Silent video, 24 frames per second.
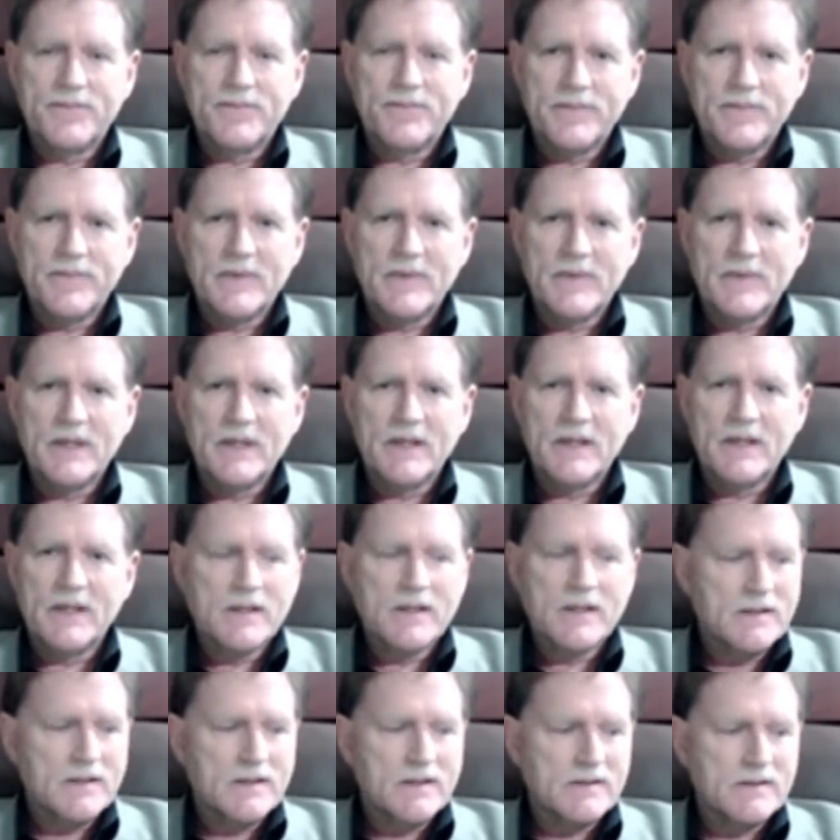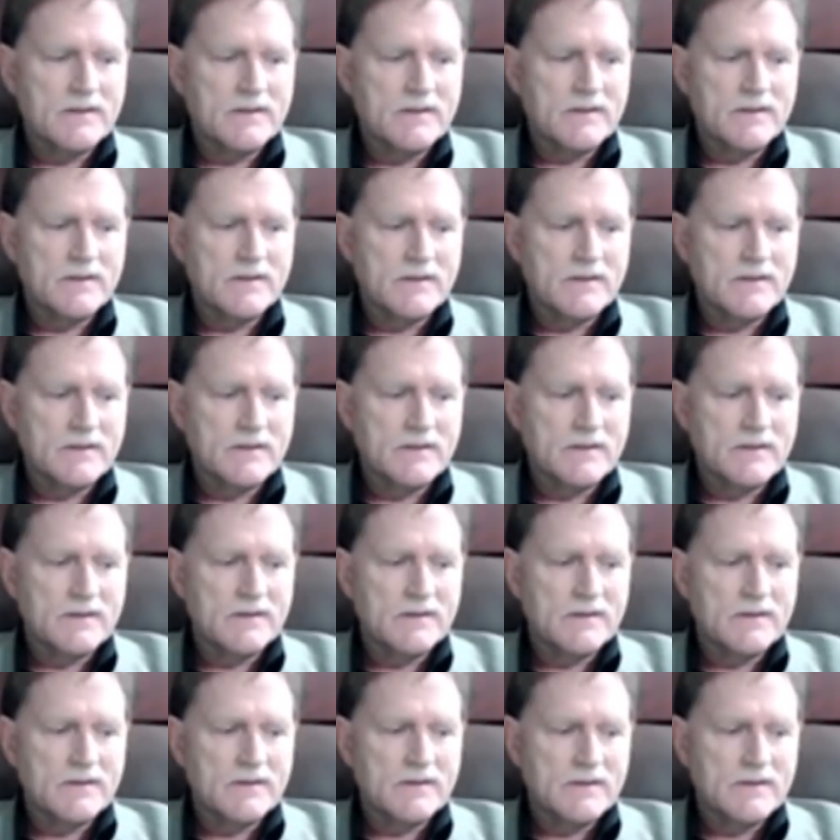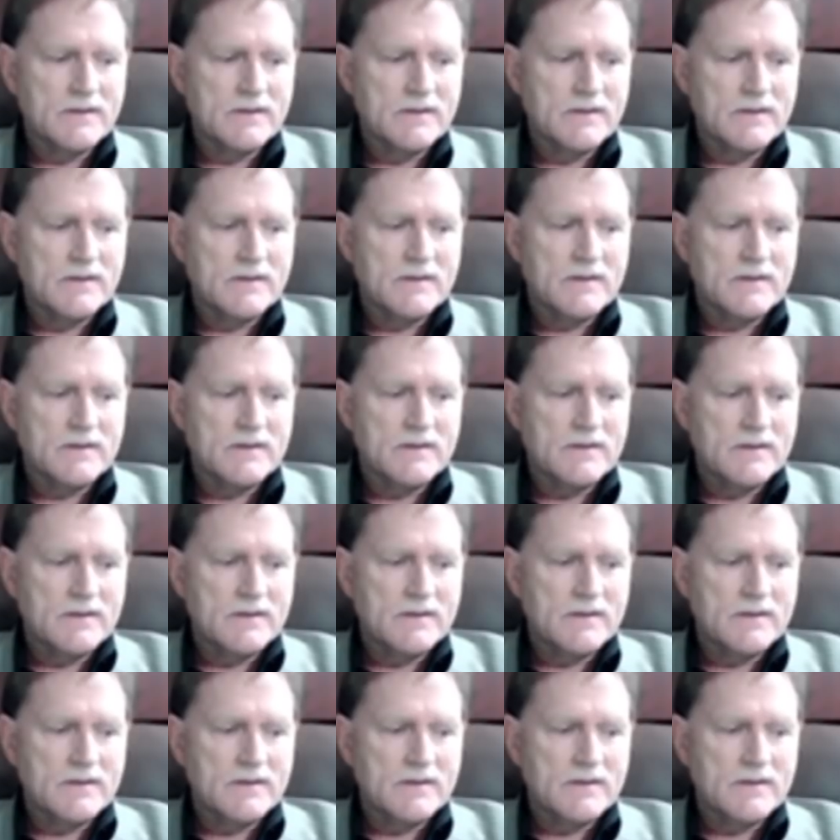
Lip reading: (silent)